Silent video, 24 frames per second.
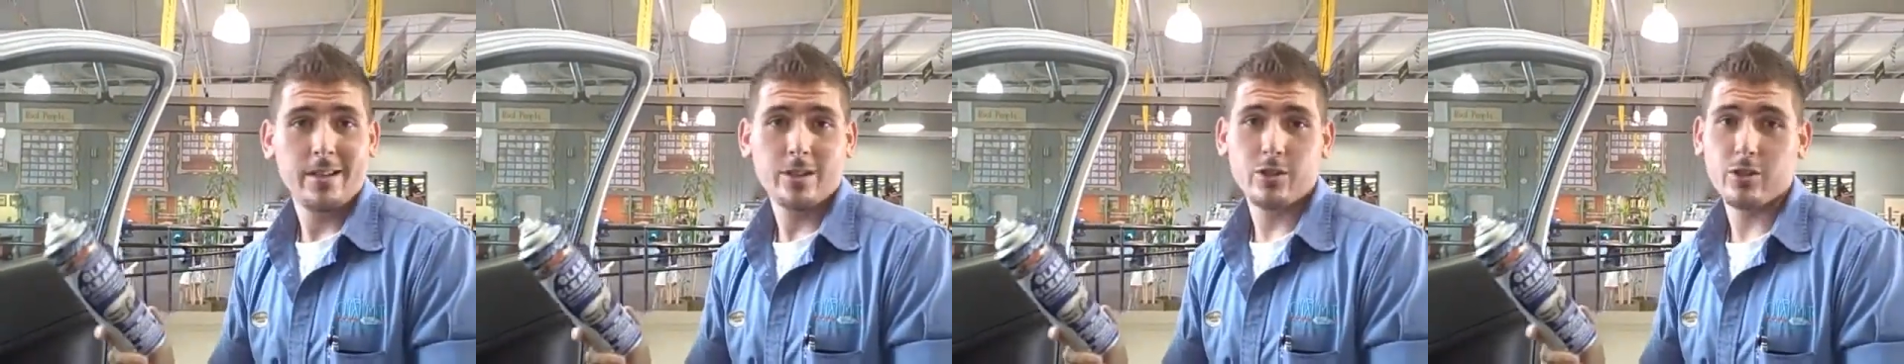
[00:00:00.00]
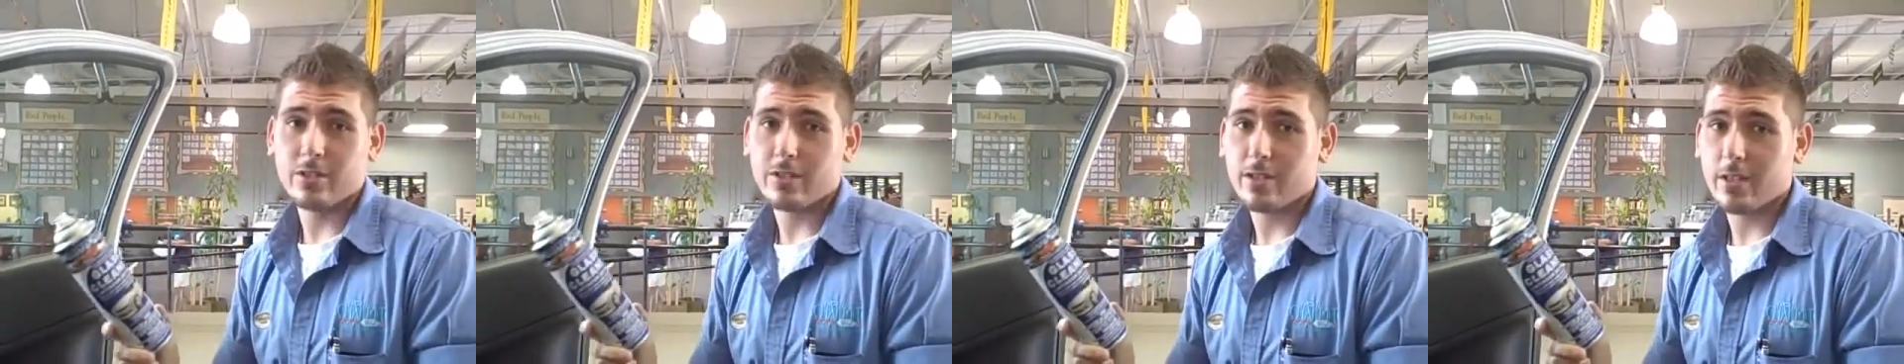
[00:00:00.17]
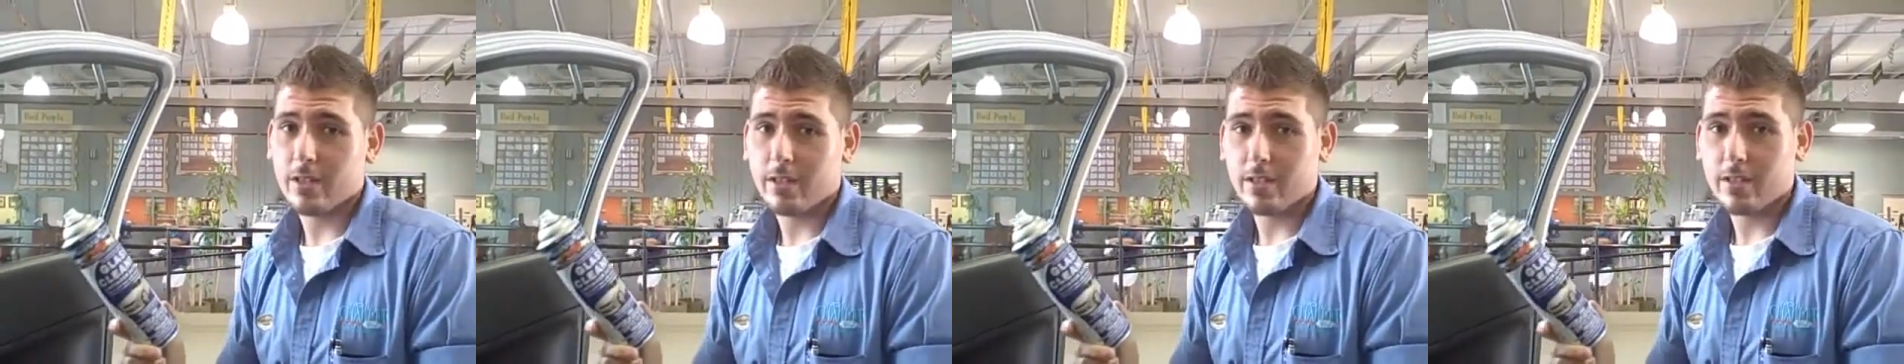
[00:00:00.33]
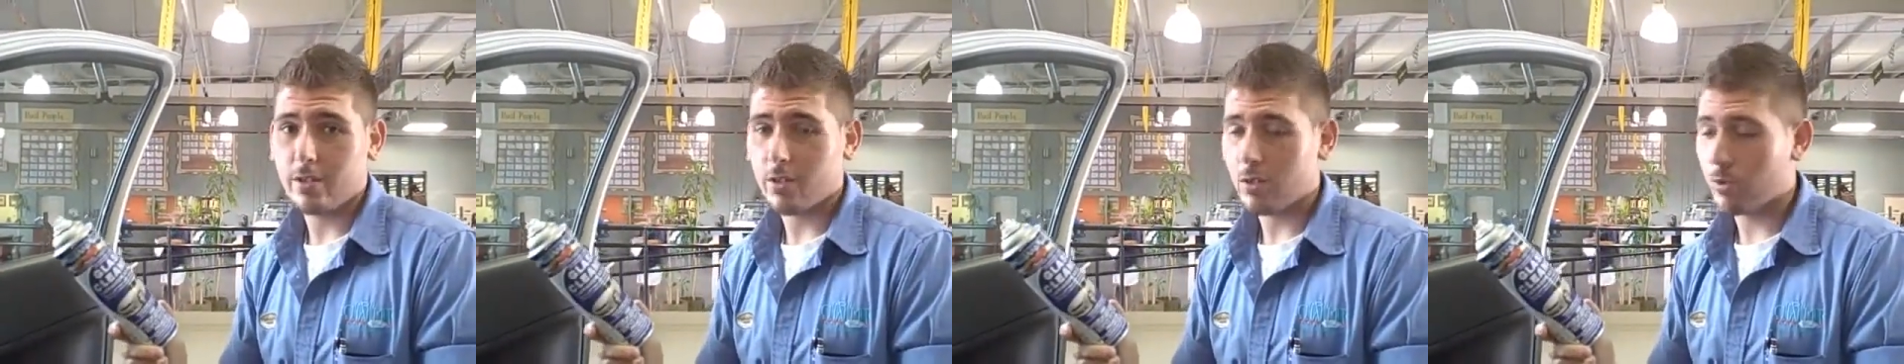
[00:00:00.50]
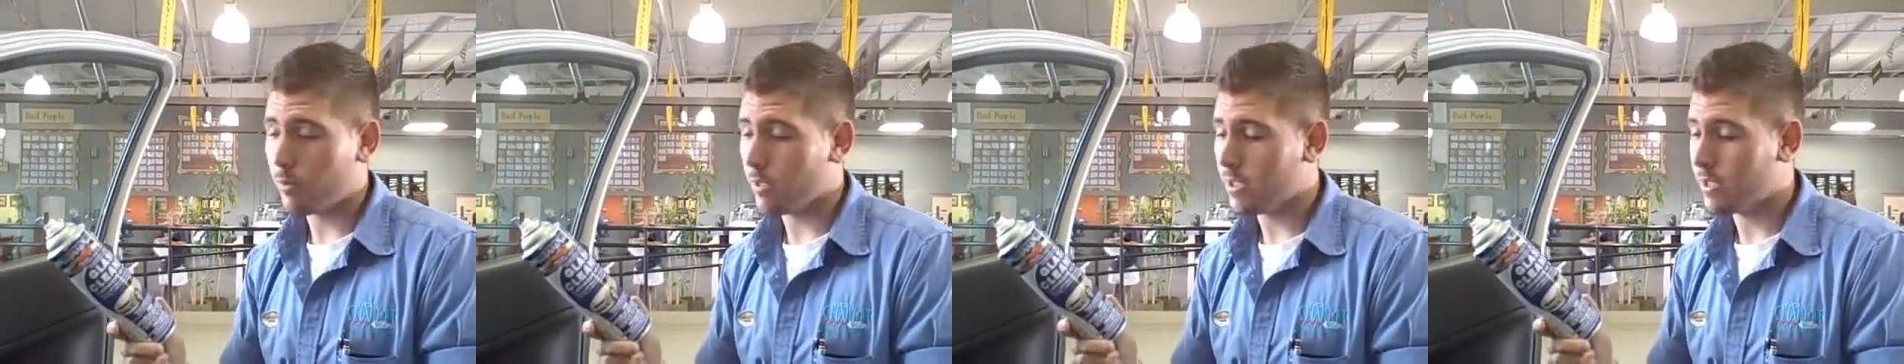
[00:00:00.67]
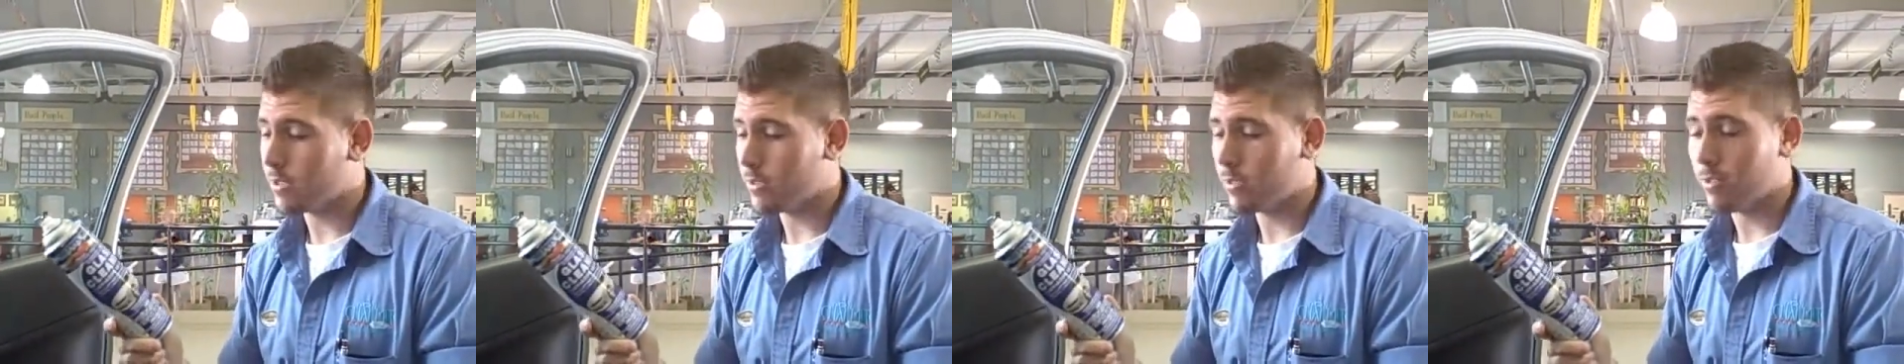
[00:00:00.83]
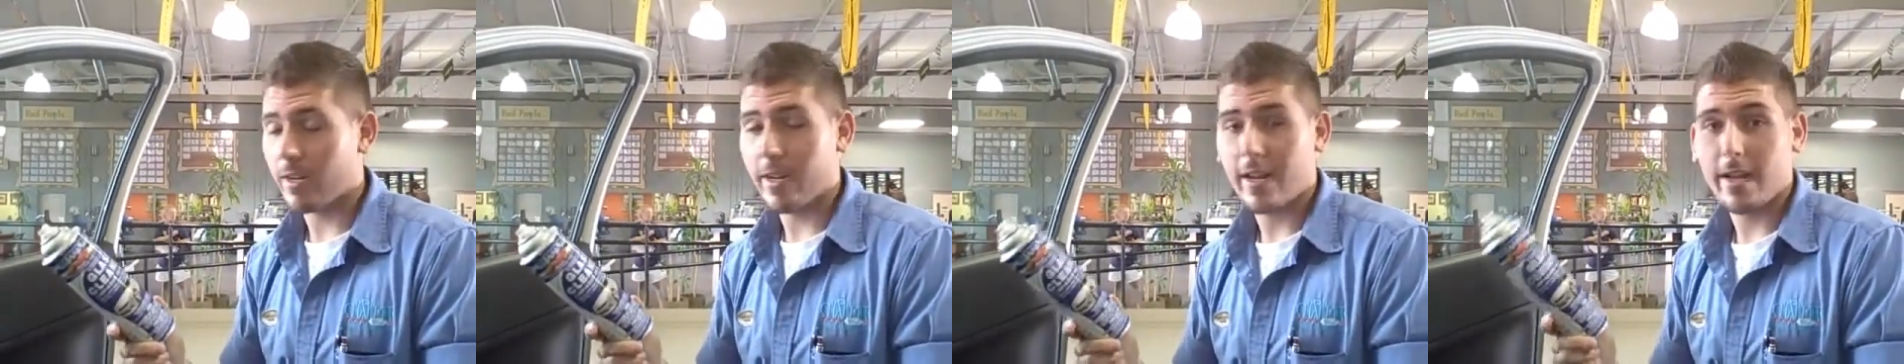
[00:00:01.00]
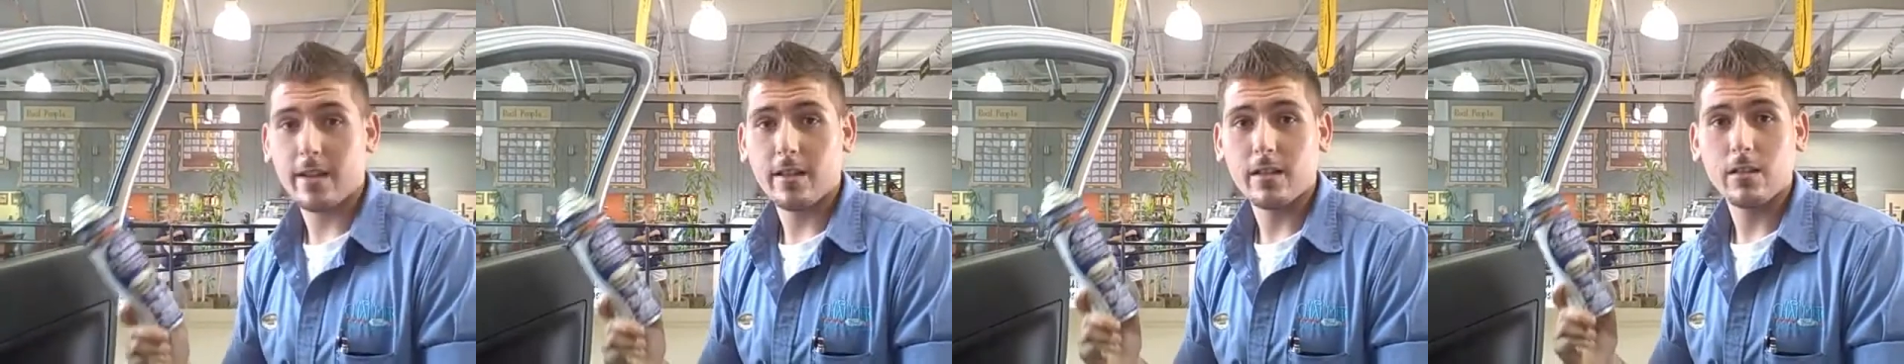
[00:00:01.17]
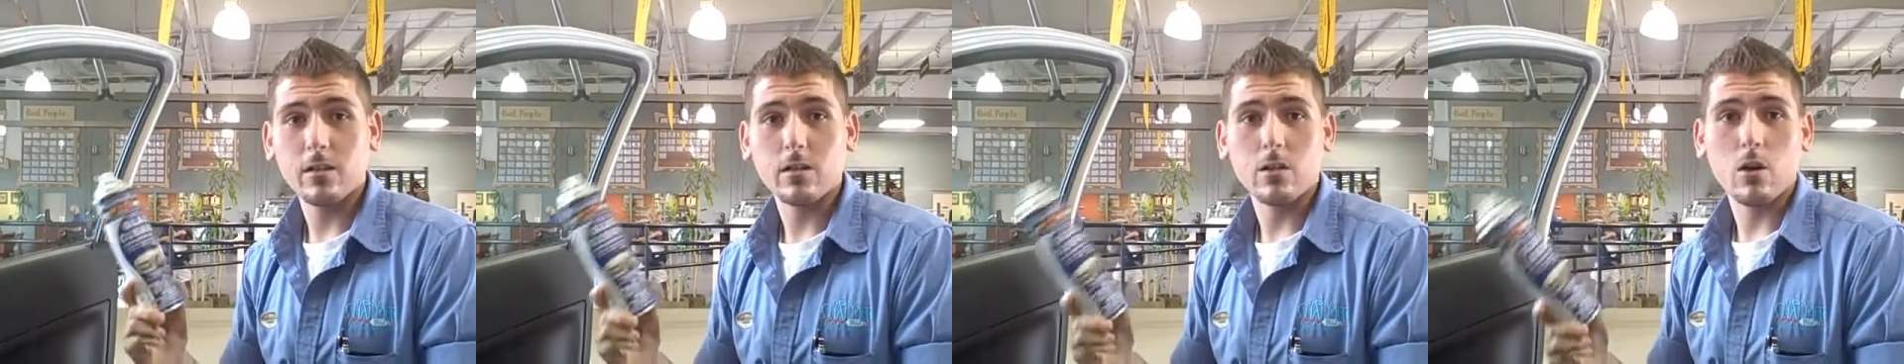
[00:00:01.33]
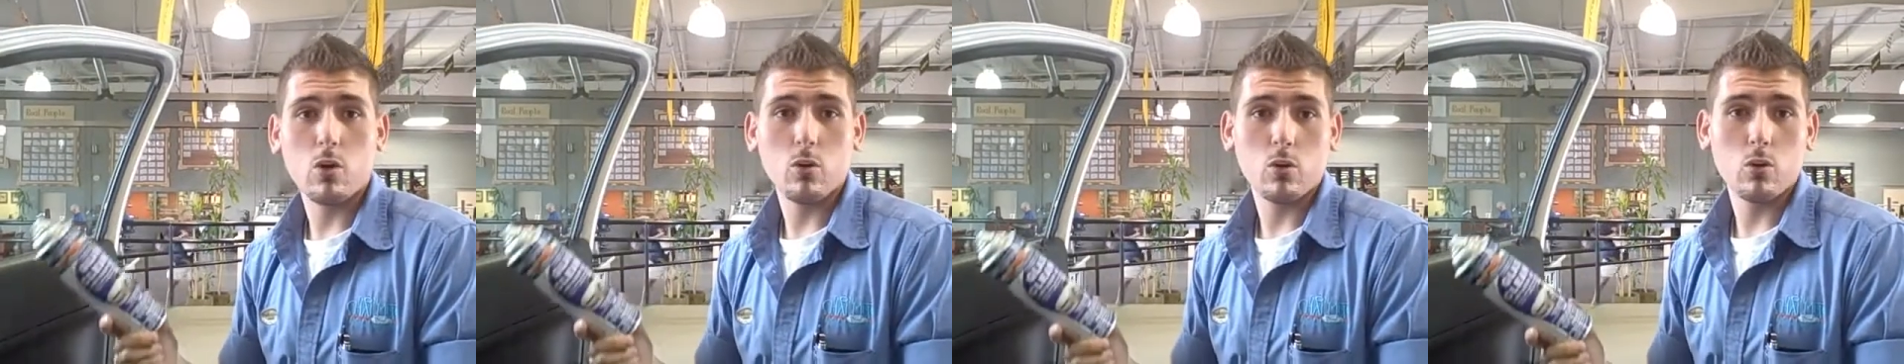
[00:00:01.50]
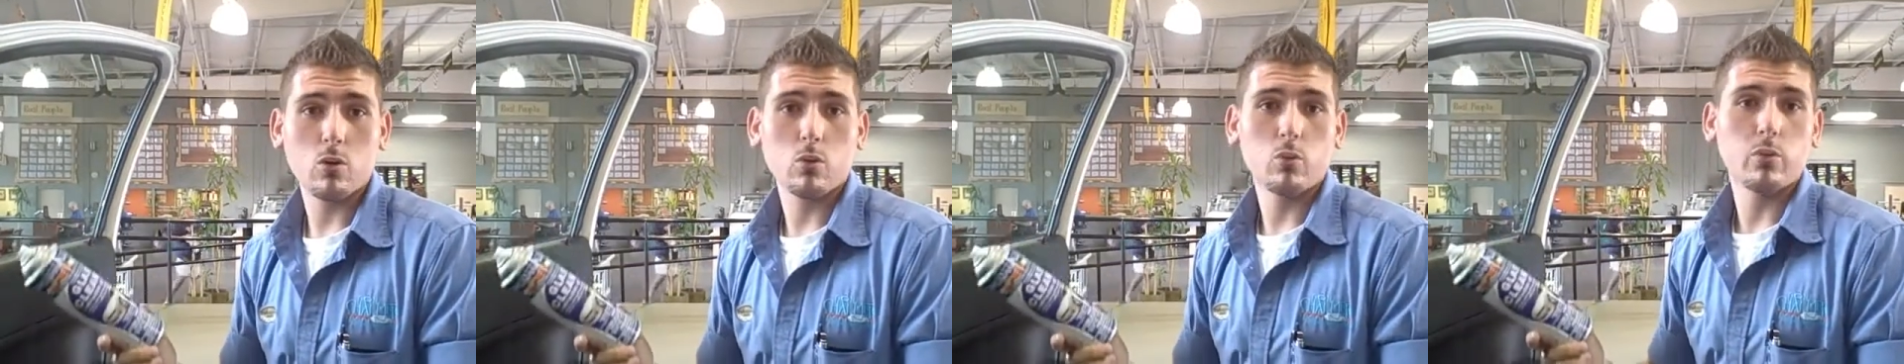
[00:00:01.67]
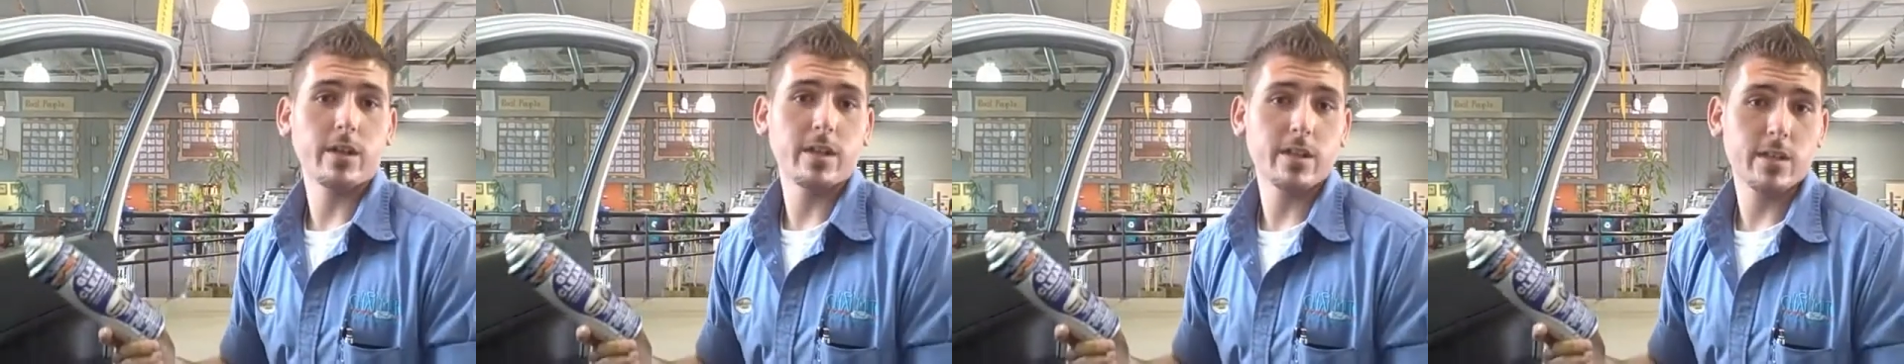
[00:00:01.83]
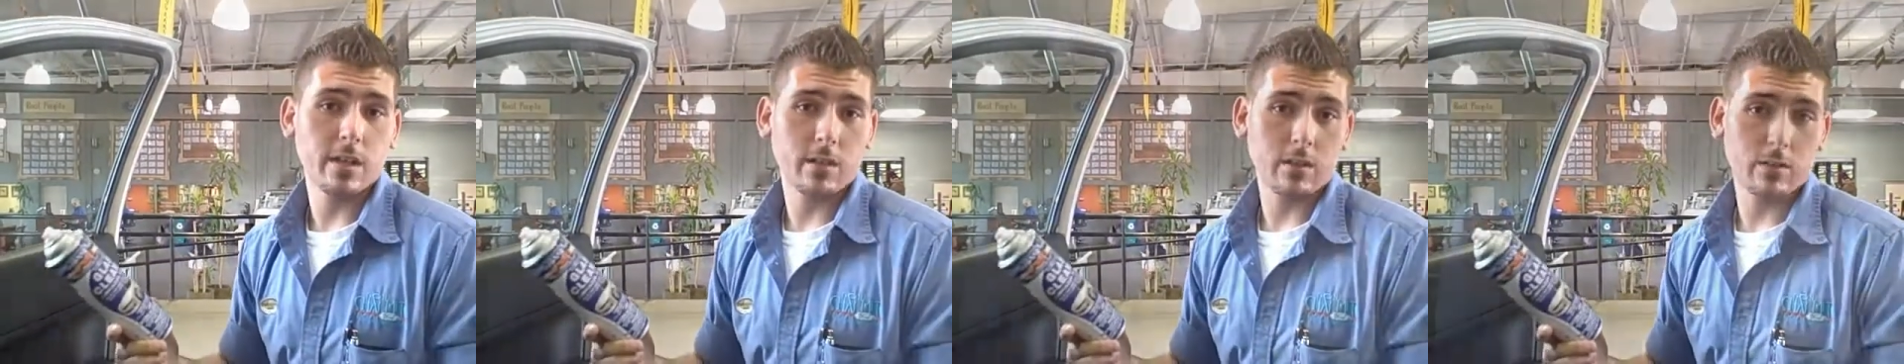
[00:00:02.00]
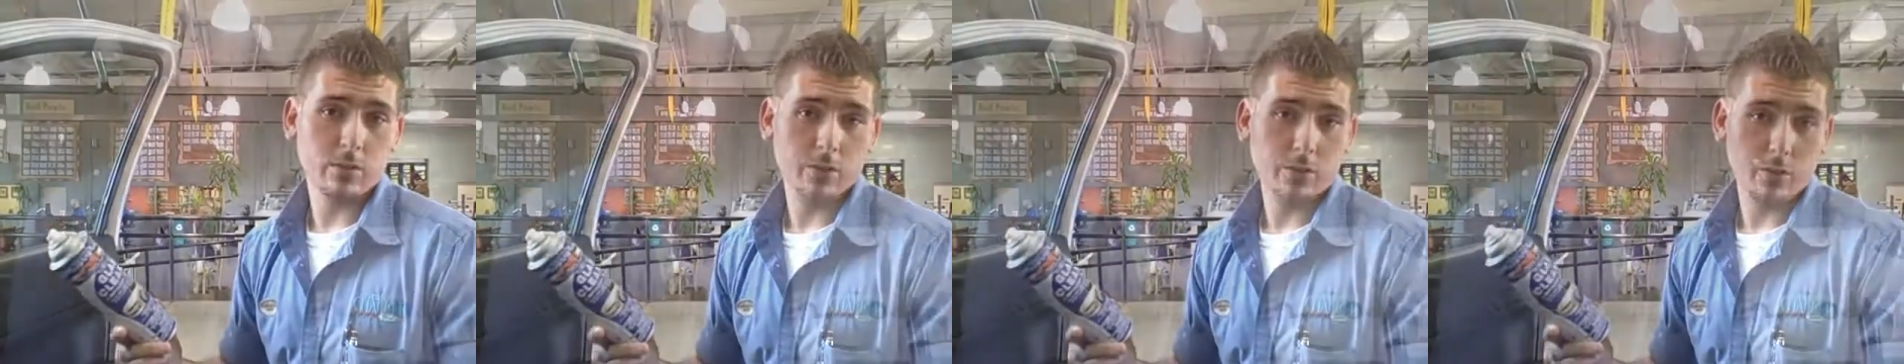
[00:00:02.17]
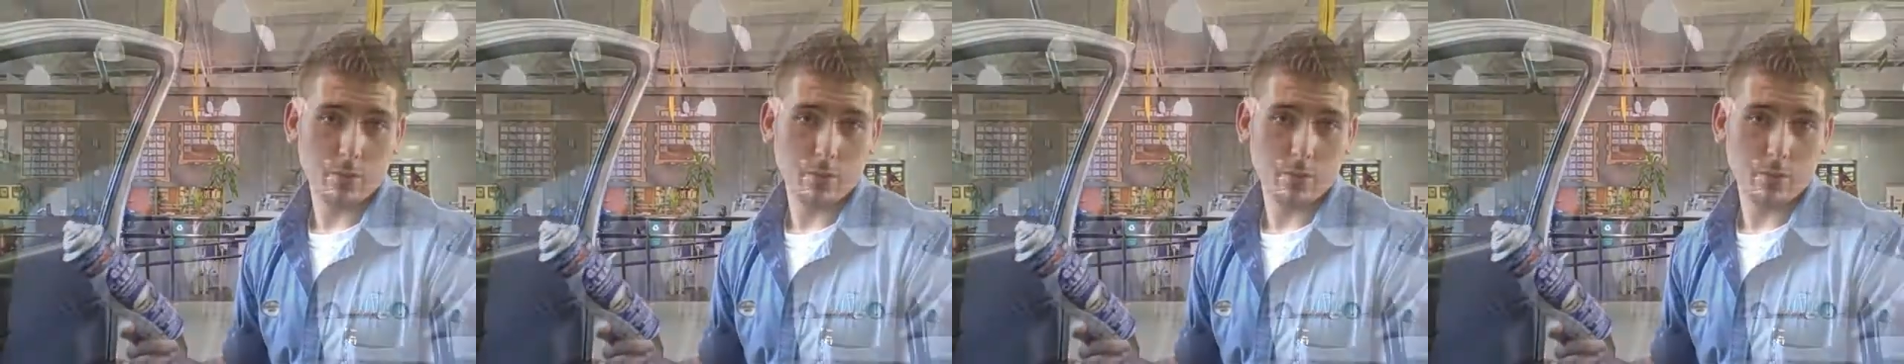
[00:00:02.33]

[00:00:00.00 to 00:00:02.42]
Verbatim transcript: just like the degreaser at any local retailer.